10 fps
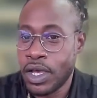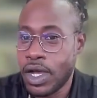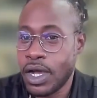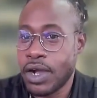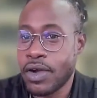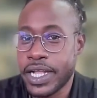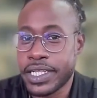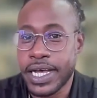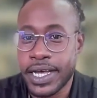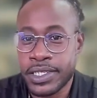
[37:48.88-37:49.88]
All right,
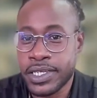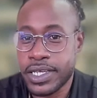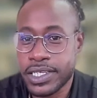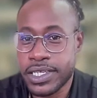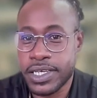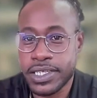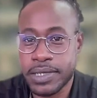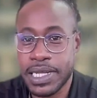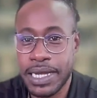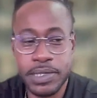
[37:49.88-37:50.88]
guys.
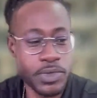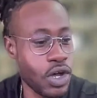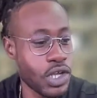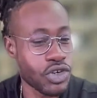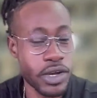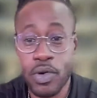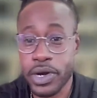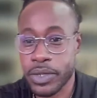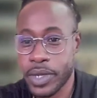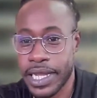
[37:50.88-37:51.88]
Sometimes some calls are
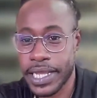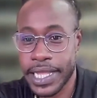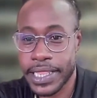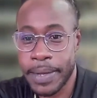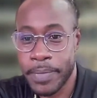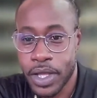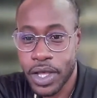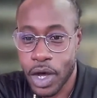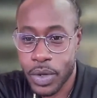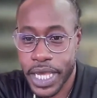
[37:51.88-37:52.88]
important. We got to get them.
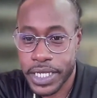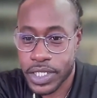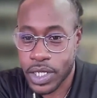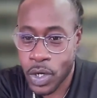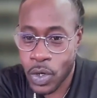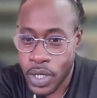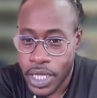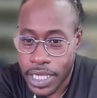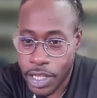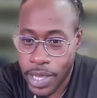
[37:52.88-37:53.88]
Okay, so
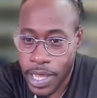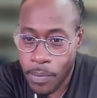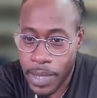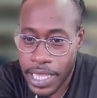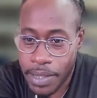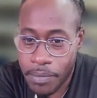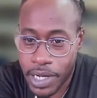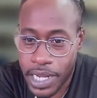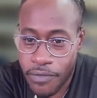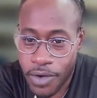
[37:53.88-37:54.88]
can you help making
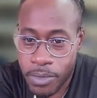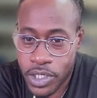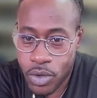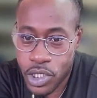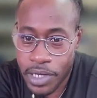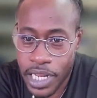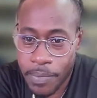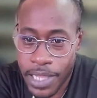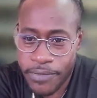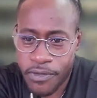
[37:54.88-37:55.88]
money from social media
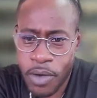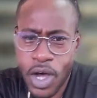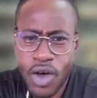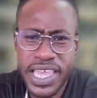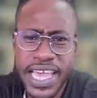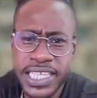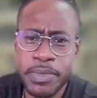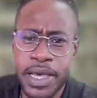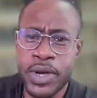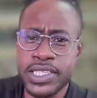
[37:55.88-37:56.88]
platform? Oh, yes,
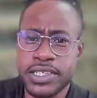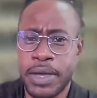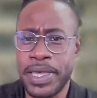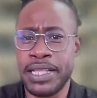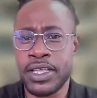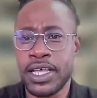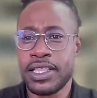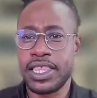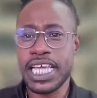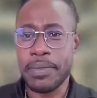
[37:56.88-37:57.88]
man.
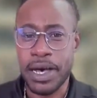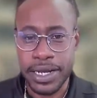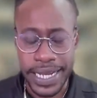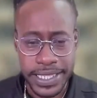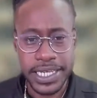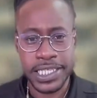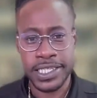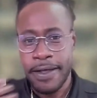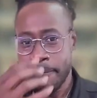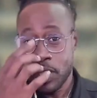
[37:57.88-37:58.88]
Think about it like this.